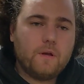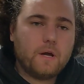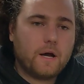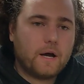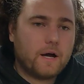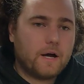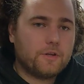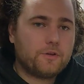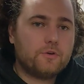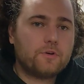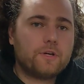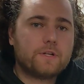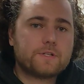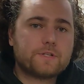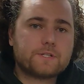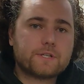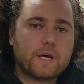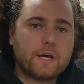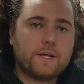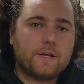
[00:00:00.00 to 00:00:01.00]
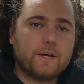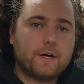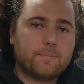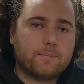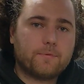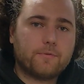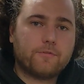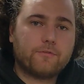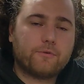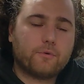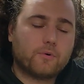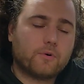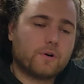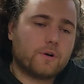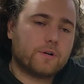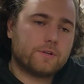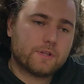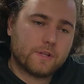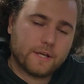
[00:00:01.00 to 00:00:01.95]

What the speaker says: You can sign up for